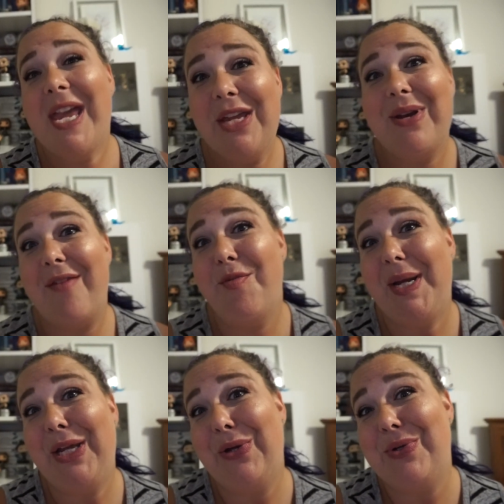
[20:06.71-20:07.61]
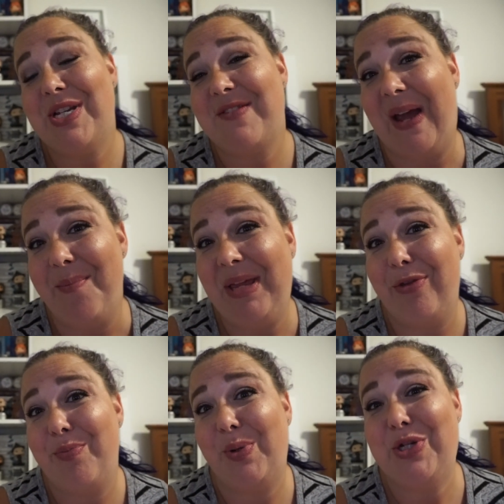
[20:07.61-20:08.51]
Thank you to everybody who just found me
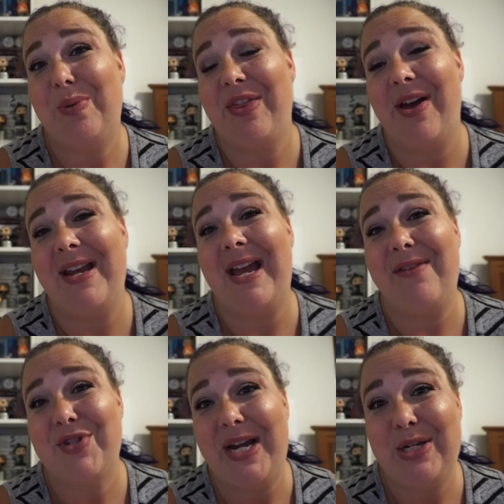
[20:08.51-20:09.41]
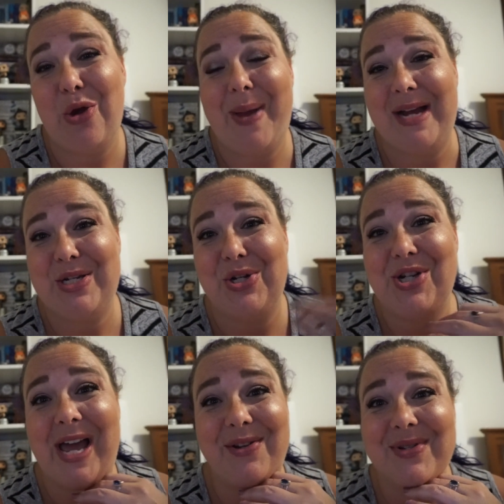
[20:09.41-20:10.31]
through BookTubeathon. I've tried to go back to your
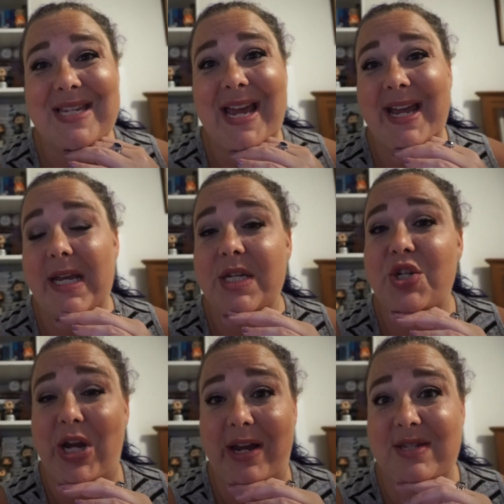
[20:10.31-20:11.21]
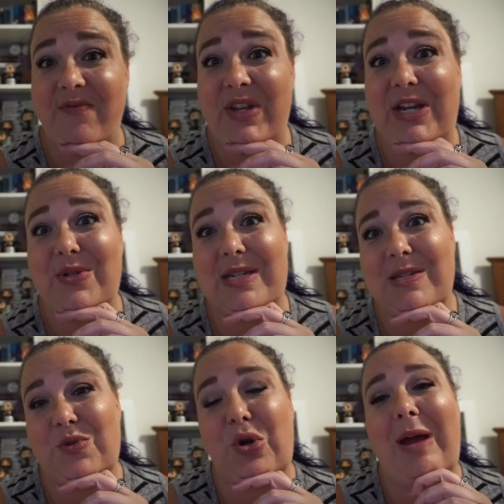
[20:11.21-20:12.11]
channels and check out some videos and
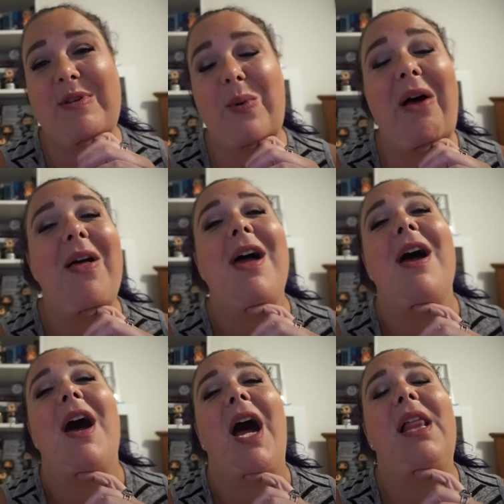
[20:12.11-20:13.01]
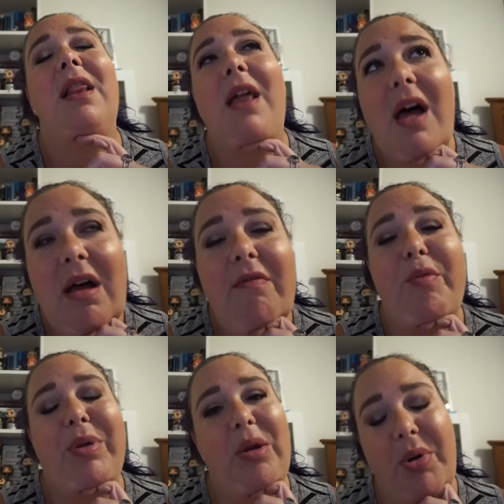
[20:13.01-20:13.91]
subscribe as well. I
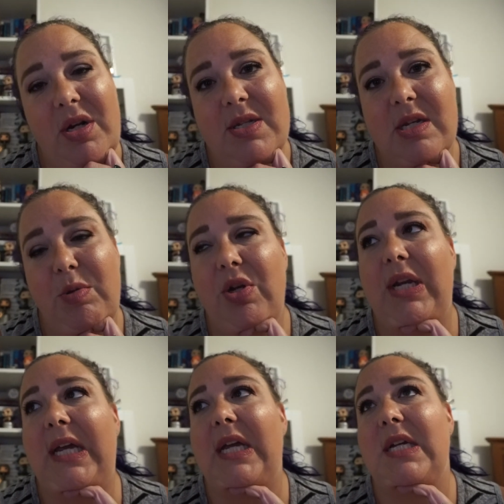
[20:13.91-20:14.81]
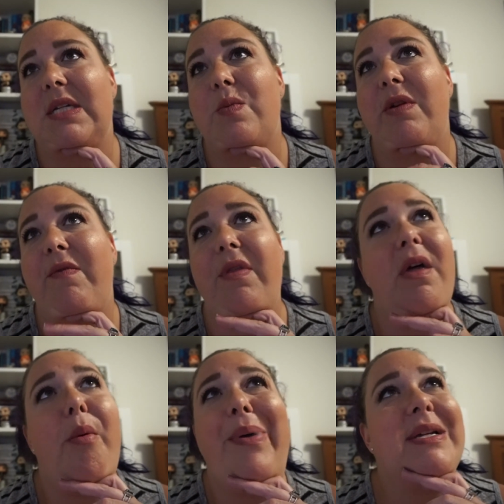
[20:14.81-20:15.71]
love being a part of this community. It is one of
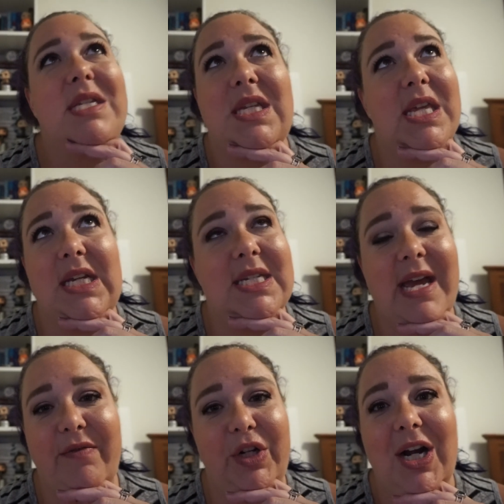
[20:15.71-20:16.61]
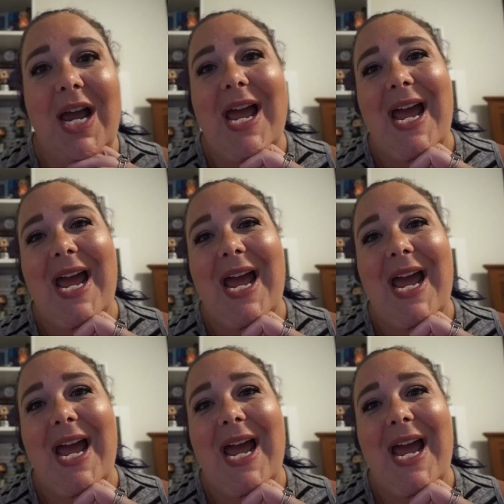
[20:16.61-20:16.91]
the best things ever.